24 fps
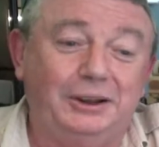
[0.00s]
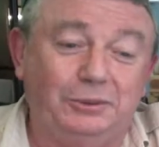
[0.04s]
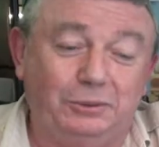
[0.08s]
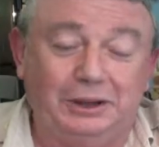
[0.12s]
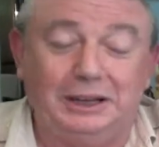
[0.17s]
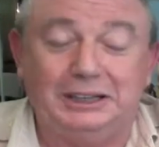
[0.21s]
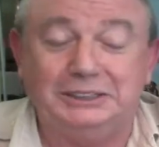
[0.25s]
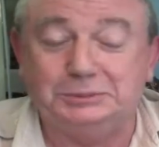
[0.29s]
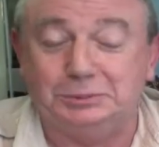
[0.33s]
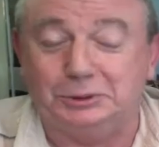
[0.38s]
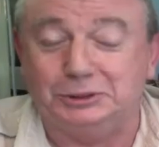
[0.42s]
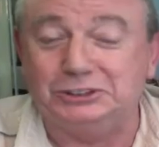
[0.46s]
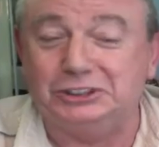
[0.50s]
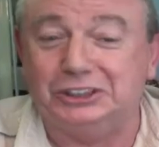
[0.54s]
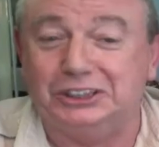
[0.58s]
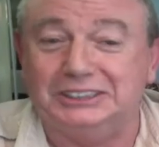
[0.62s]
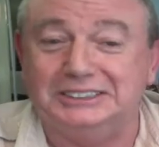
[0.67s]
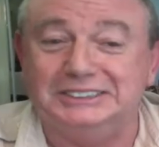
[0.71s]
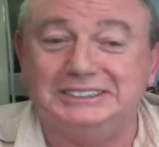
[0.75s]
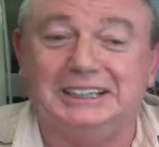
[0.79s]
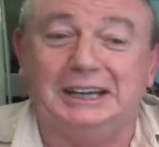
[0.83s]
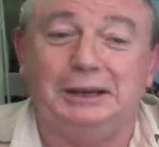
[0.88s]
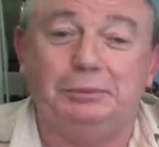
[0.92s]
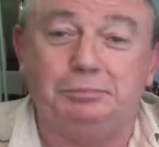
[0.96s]
Well, I suppose you
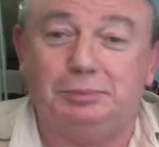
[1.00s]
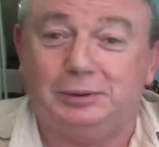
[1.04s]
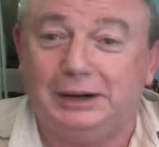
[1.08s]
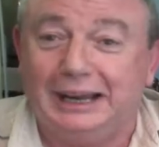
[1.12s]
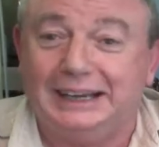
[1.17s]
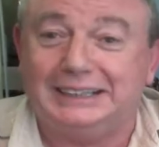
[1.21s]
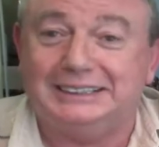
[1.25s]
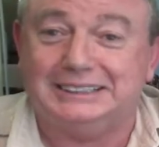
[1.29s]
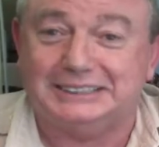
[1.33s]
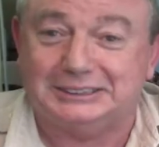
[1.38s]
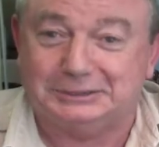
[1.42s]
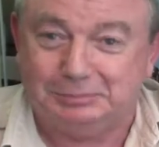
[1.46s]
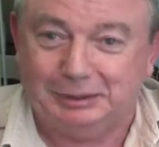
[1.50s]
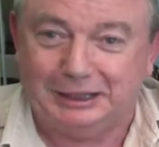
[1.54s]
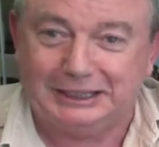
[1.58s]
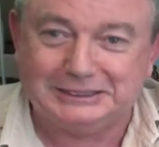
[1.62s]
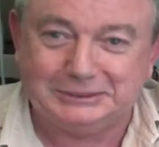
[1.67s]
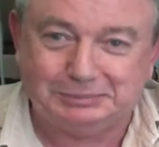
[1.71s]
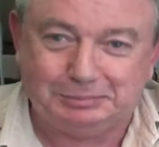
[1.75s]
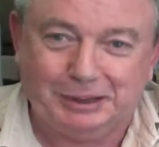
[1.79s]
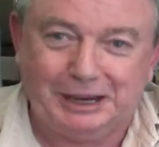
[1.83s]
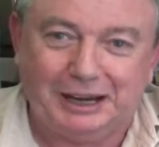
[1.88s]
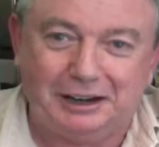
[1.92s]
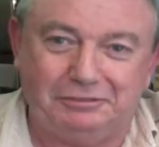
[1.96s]
can say practice
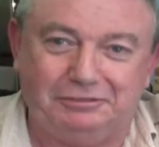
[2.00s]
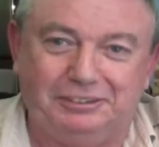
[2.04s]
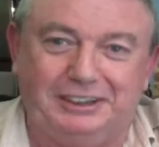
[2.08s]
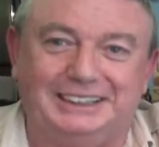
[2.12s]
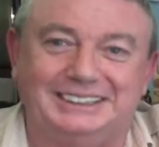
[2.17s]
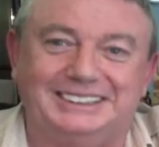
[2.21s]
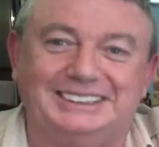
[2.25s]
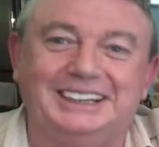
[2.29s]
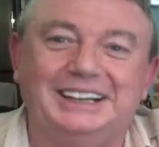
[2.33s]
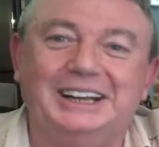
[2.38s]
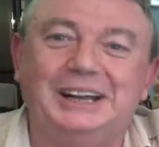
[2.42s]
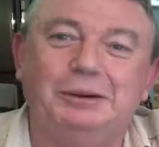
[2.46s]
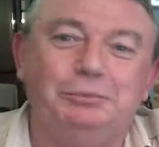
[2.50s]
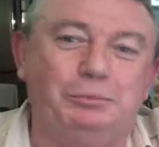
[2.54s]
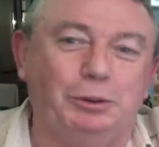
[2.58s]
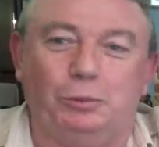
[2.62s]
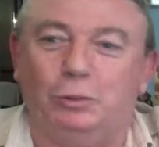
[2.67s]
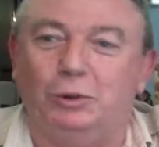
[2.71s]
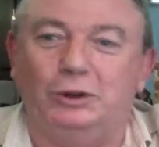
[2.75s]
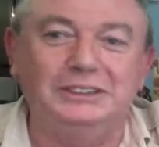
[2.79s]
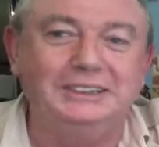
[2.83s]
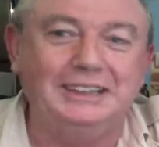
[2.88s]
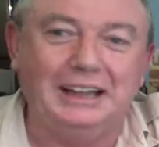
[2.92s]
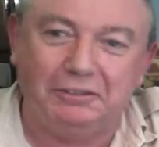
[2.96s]
makes perfect, but
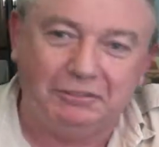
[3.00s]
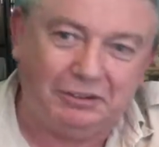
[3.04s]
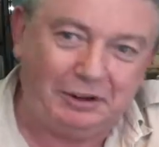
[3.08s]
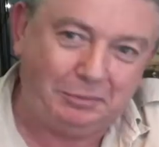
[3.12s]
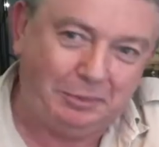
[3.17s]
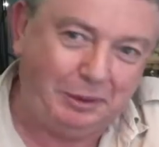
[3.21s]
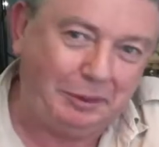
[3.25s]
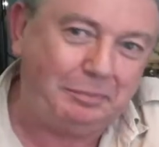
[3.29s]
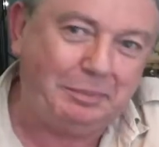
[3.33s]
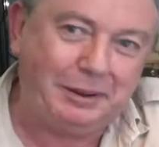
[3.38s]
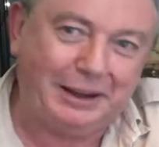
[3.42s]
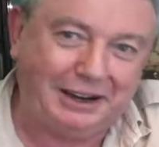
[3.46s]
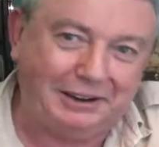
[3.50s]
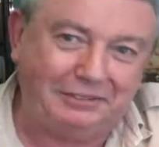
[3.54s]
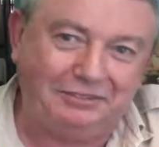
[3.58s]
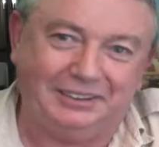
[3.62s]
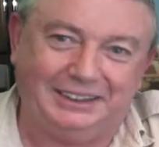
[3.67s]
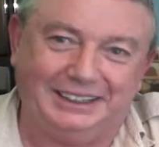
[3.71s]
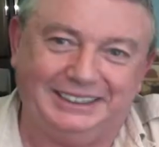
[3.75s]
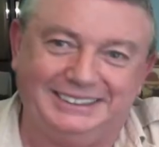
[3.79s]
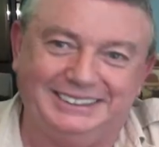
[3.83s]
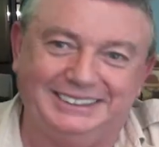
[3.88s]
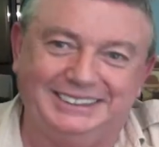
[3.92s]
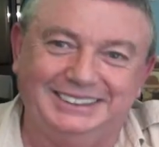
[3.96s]
we'll never be
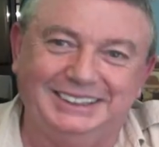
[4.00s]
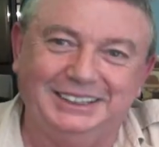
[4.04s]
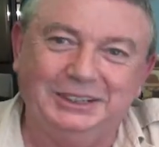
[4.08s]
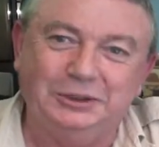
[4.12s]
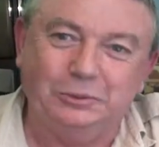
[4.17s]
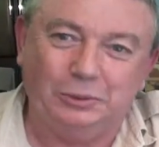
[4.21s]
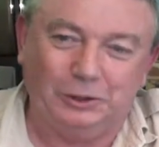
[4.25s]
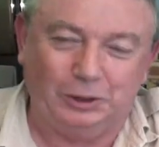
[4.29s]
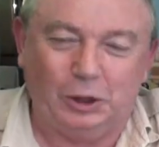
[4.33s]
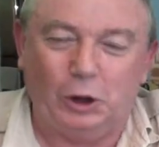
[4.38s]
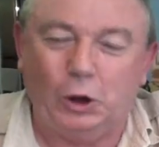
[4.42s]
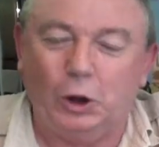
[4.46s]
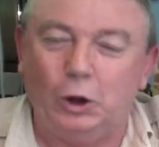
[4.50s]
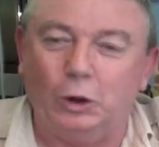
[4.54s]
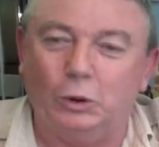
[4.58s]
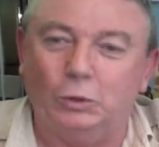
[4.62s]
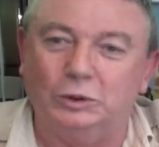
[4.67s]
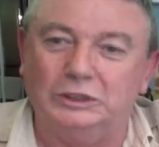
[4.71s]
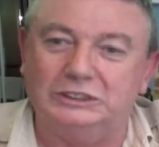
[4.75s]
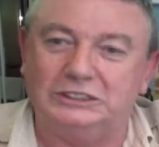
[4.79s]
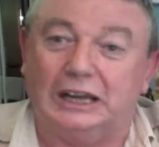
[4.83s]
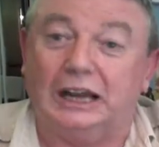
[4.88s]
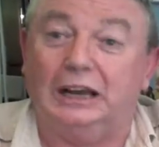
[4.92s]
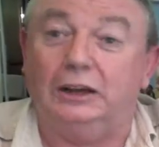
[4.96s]
perfect. We'll
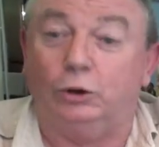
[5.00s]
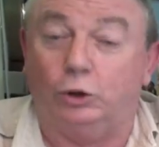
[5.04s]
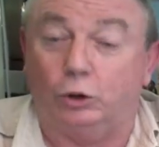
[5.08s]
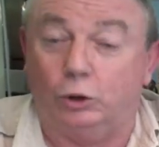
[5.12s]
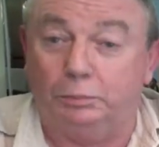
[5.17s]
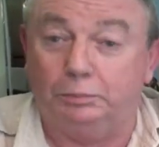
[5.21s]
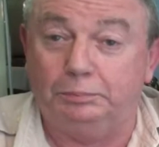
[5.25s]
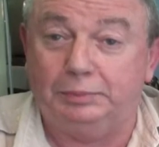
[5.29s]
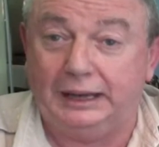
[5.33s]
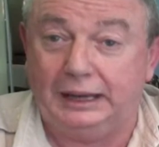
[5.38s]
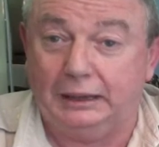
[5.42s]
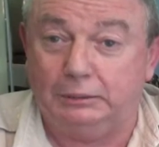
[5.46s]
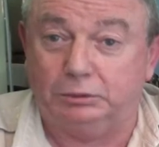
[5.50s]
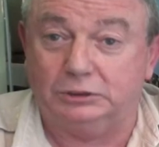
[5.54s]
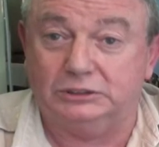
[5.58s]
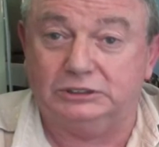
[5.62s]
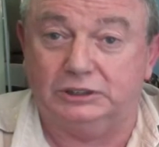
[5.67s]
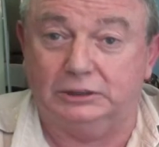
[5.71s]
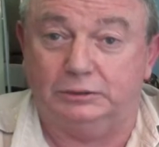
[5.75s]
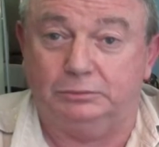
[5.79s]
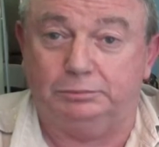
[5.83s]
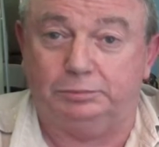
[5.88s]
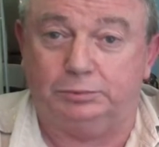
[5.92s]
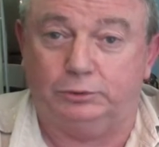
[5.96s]
always, I hope, be able
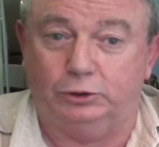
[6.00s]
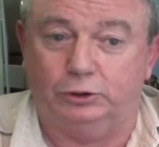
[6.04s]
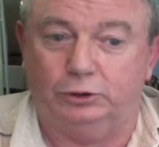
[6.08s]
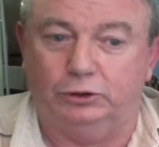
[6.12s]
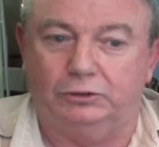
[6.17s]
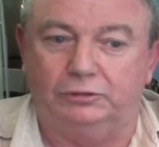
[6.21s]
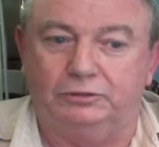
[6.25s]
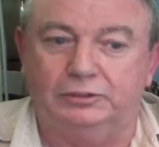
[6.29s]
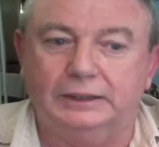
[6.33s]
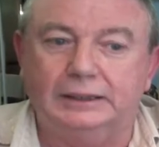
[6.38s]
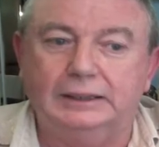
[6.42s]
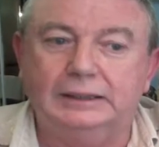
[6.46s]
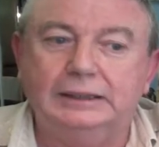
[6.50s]
to improve.